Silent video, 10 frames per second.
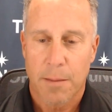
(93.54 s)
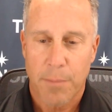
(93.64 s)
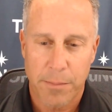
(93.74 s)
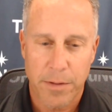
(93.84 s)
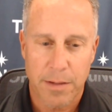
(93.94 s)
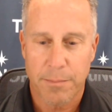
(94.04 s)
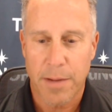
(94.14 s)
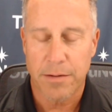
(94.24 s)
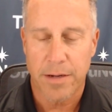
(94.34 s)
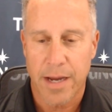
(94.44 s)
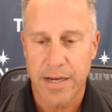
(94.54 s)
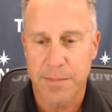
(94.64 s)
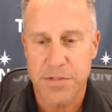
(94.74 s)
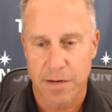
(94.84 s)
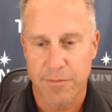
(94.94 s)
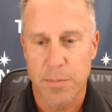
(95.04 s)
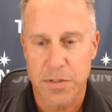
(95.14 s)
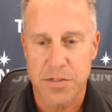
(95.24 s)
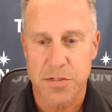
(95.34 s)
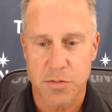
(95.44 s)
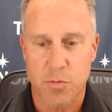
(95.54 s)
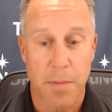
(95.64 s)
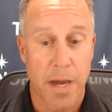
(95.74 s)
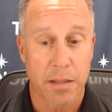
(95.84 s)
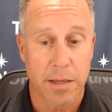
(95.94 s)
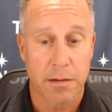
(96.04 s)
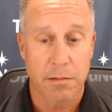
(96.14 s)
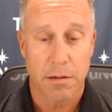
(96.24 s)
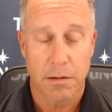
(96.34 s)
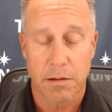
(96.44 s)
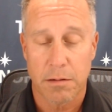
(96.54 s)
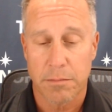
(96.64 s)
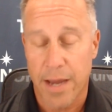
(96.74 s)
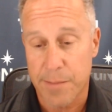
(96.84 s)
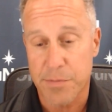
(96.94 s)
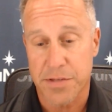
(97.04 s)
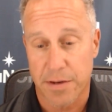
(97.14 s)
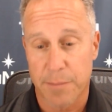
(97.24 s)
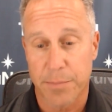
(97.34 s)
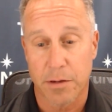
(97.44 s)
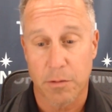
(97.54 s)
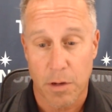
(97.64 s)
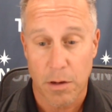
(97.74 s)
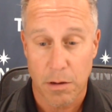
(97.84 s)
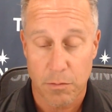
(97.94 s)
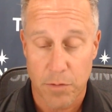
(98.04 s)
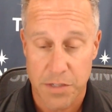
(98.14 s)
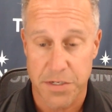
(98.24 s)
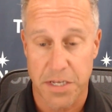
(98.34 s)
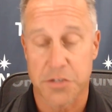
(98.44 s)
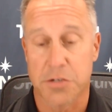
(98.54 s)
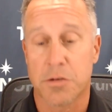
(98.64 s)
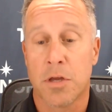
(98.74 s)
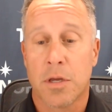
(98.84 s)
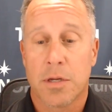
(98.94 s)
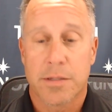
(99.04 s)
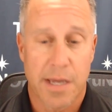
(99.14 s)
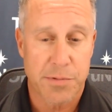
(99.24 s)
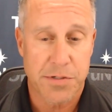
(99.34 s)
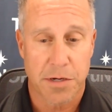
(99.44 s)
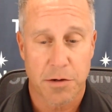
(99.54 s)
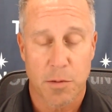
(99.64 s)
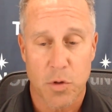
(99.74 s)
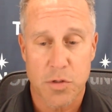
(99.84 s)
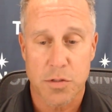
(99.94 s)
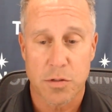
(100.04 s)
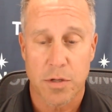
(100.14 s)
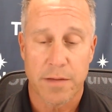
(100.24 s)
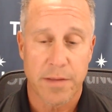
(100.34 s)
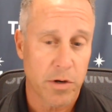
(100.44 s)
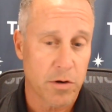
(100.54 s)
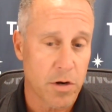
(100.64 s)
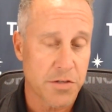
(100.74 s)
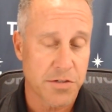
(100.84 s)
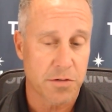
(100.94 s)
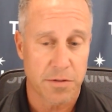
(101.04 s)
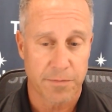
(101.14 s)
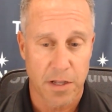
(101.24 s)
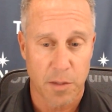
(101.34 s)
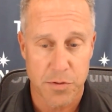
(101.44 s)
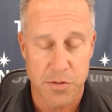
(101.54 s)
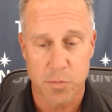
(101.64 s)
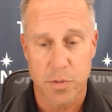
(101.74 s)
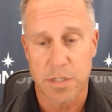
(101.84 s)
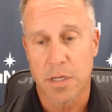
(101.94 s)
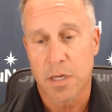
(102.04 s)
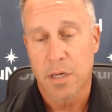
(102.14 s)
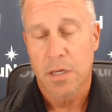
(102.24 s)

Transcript: Probably about ninety percent of our business is remodeling, uh, ninety percent of that being uh, residential, ten percent commercial. And then we are also developers. We